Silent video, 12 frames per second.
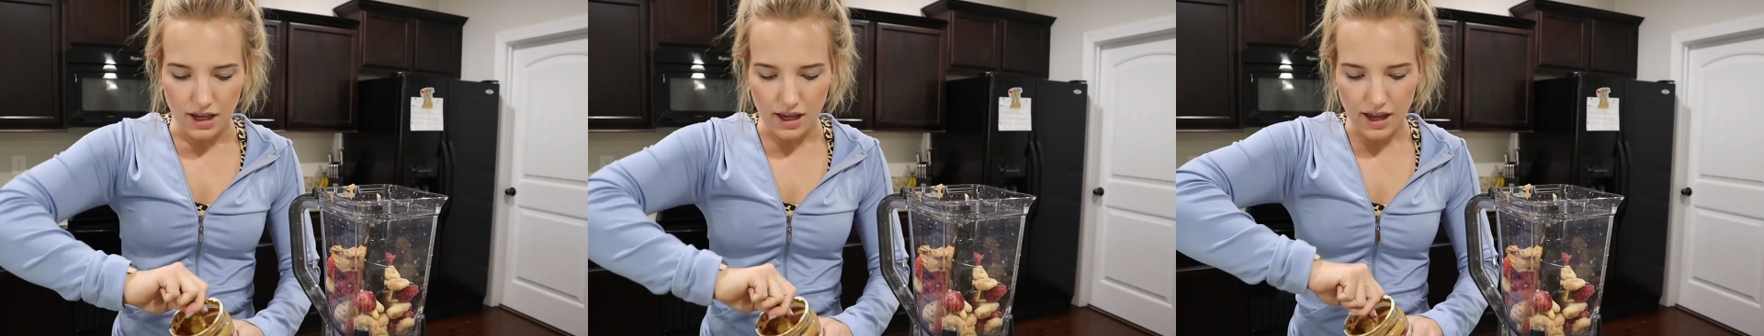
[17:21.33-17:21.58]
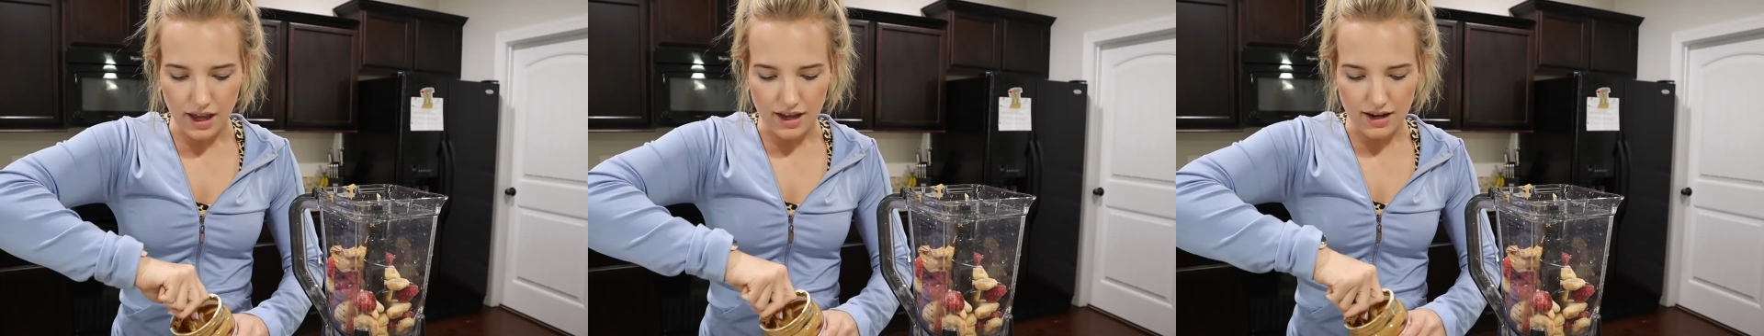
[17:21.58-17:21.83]

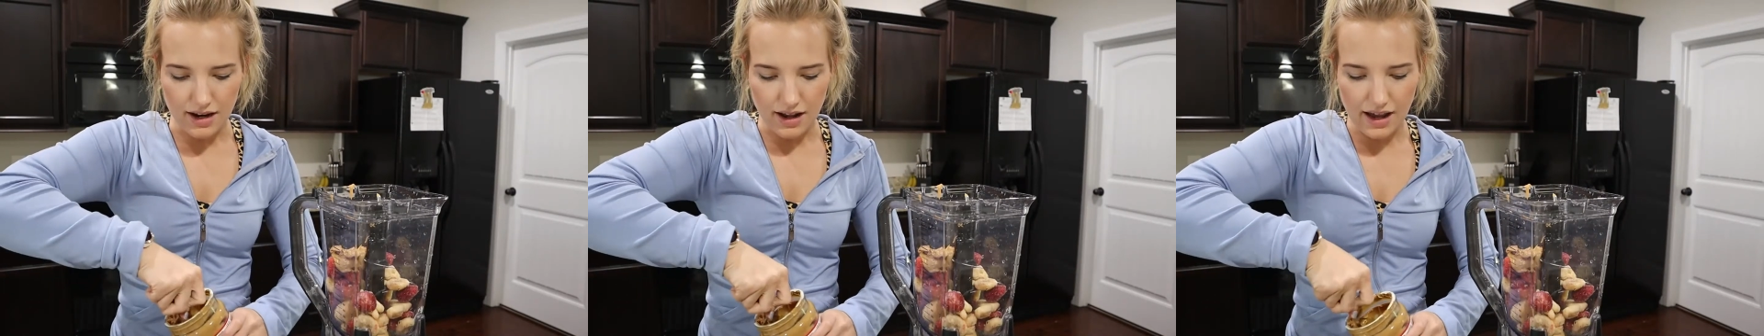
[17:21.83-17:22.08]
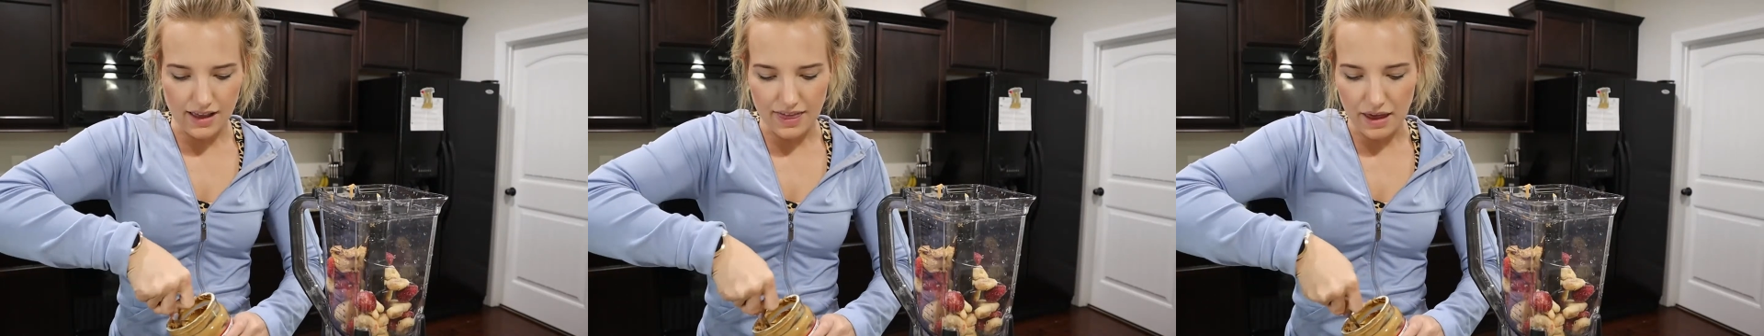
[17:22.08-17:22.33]
And
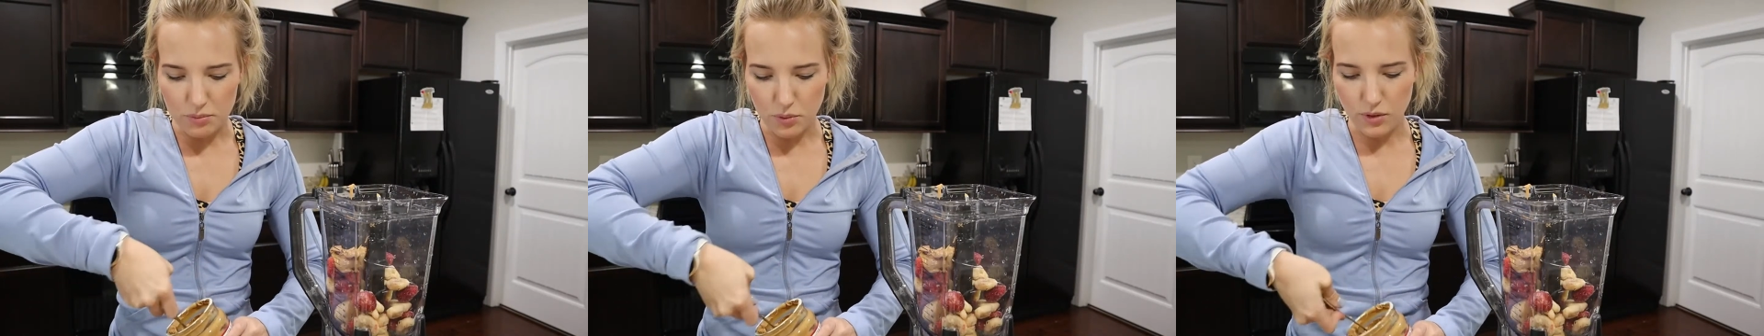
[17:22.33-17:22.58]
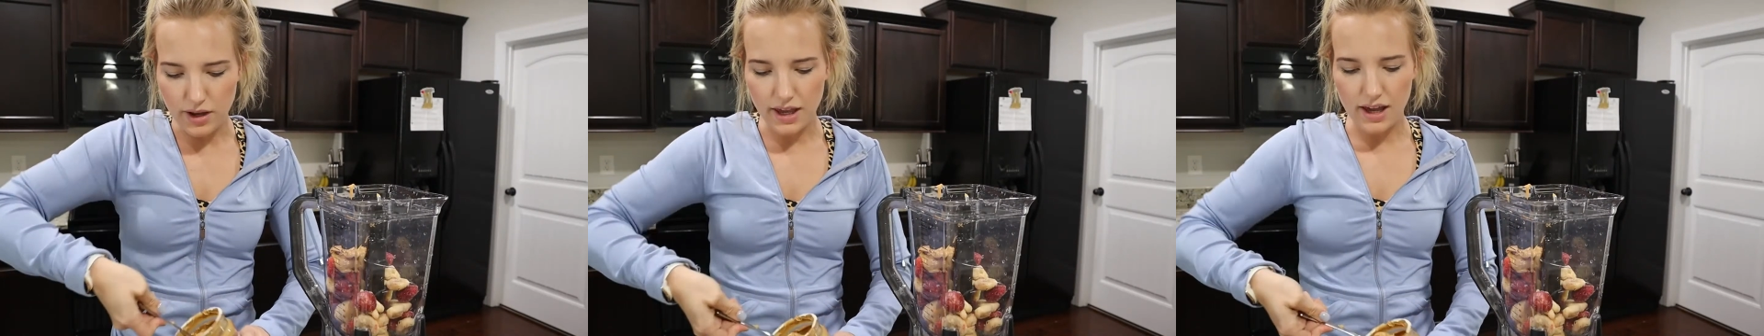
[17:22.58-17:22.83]
at that
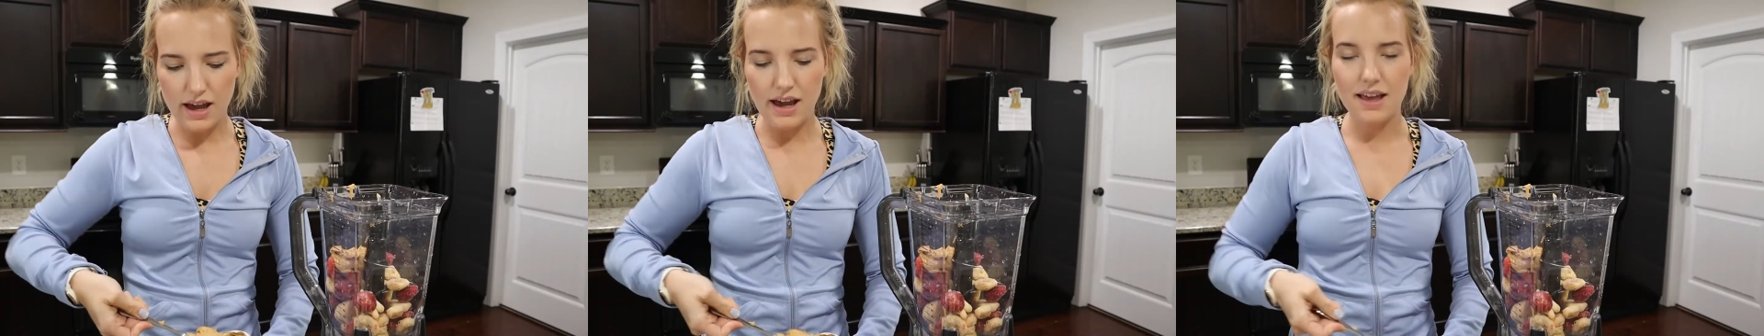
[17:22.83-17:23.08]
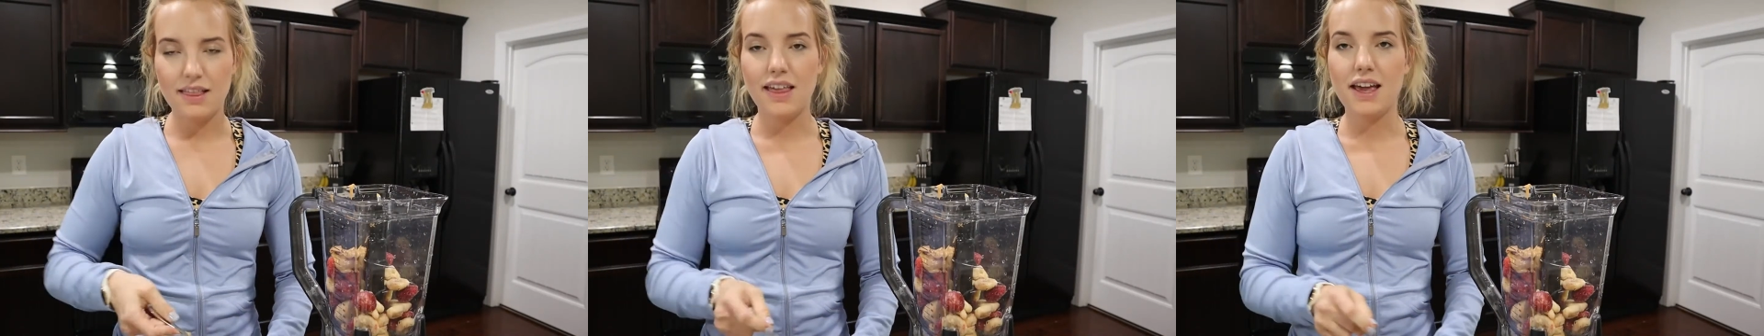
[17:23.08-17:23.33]
point, I
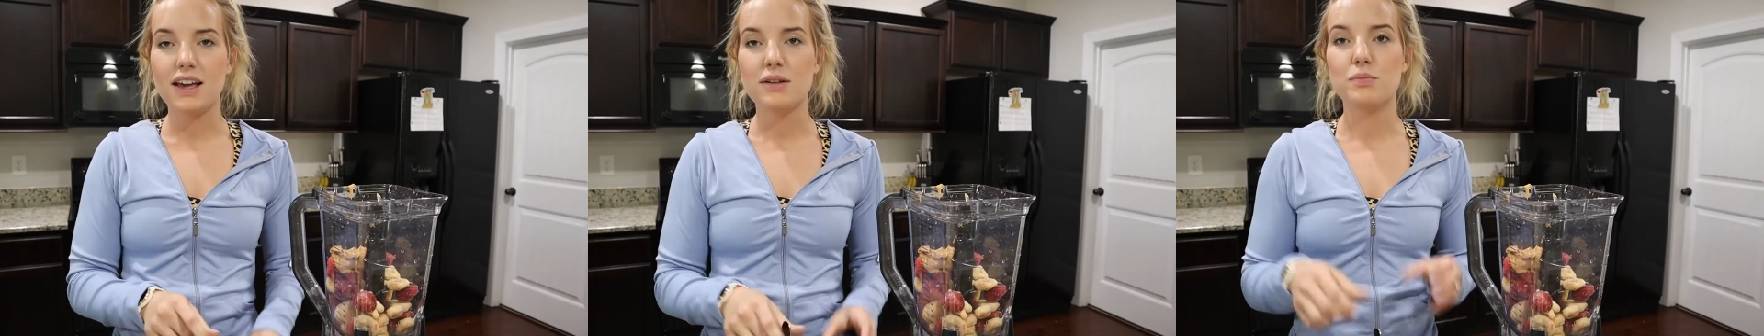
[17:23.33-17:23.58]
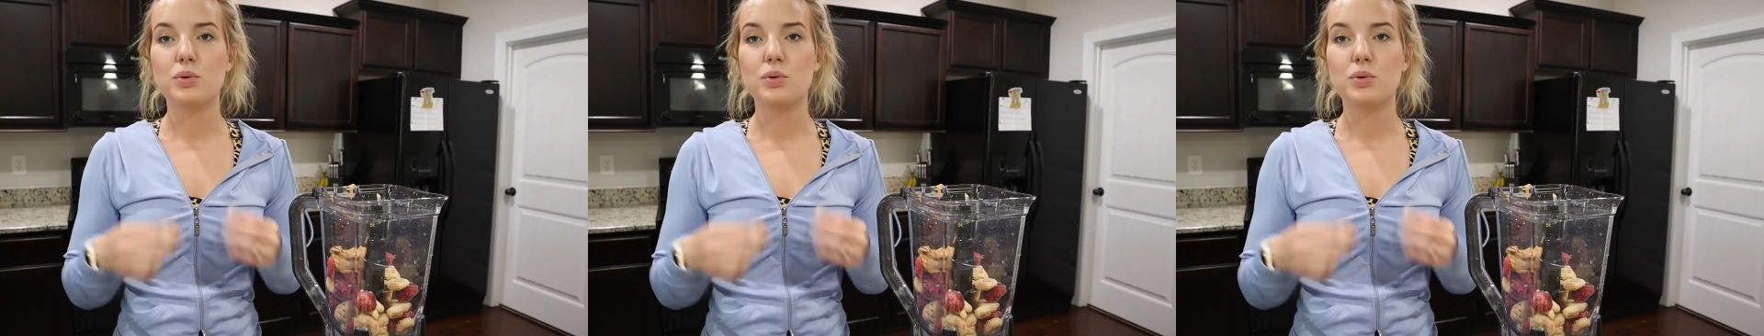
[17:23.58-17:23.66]
had like